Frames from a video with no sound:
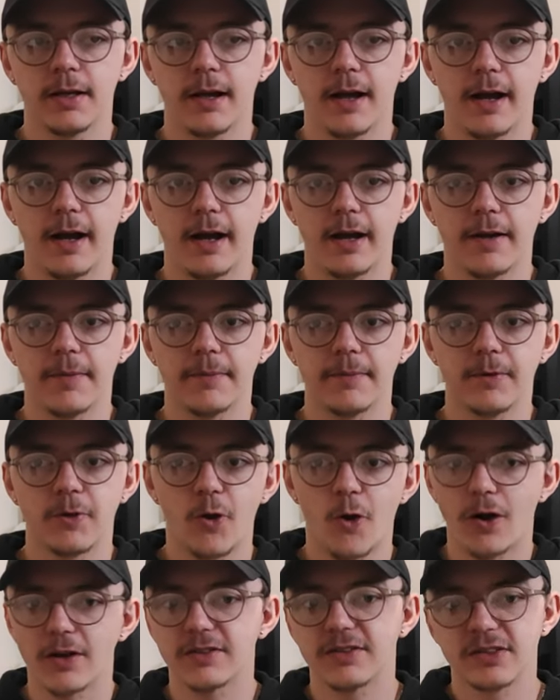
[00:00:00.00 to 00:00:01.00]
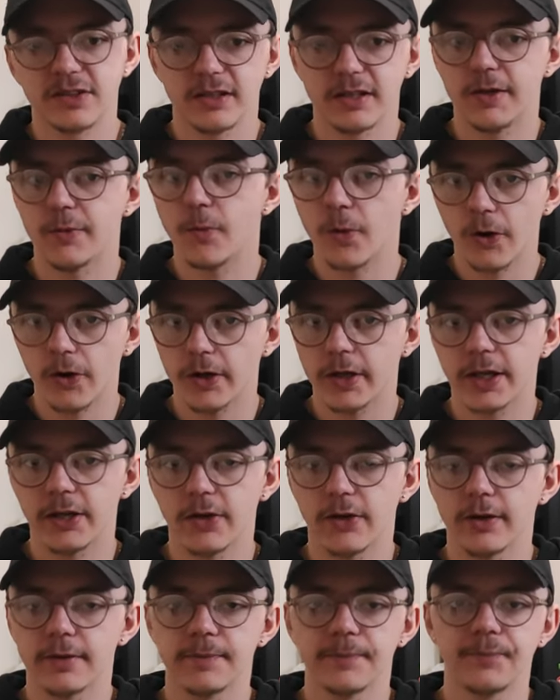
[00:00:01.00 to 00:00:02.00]
um, constantly working
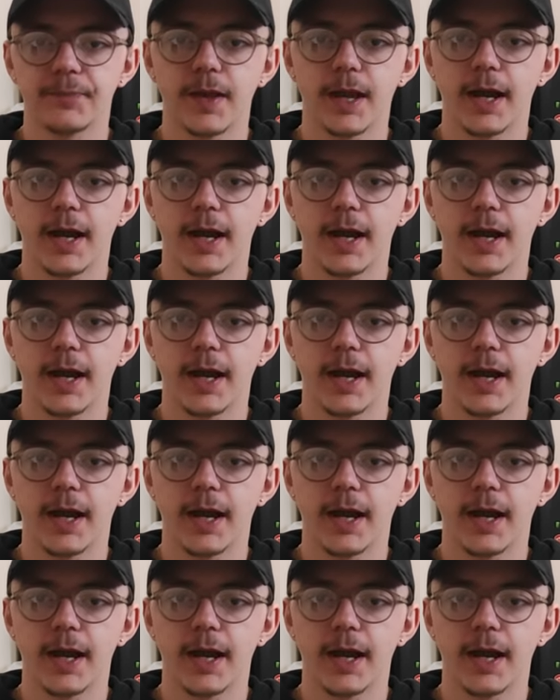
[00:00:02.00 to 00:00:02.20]
on.